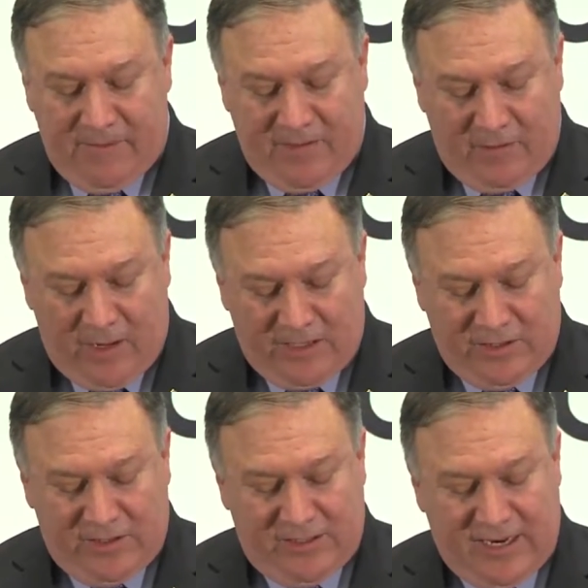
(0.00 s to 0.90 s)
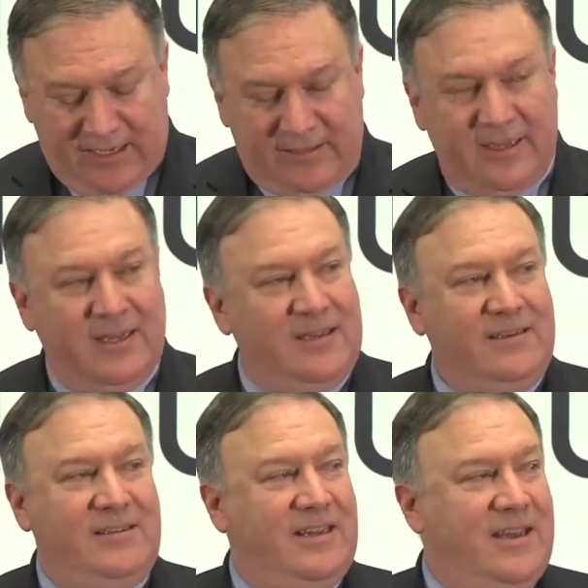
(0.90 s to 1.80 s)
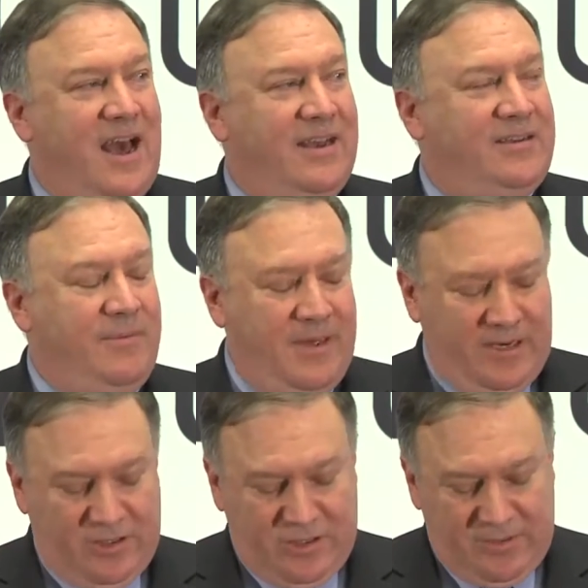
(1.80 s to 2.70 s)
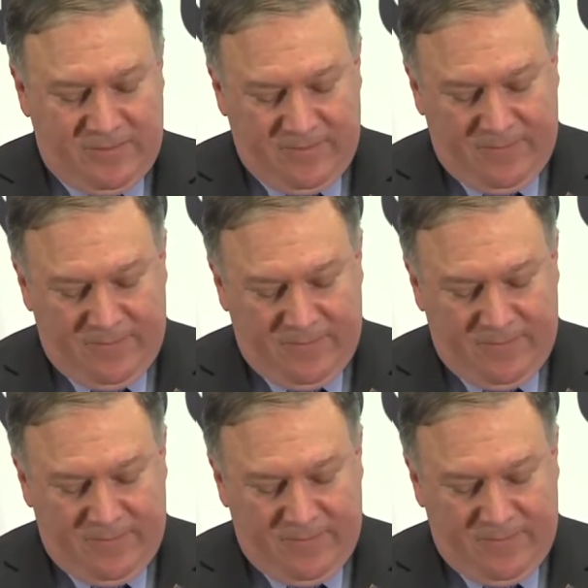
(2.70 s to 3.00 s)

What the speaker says: missile launches and tests did not diminish.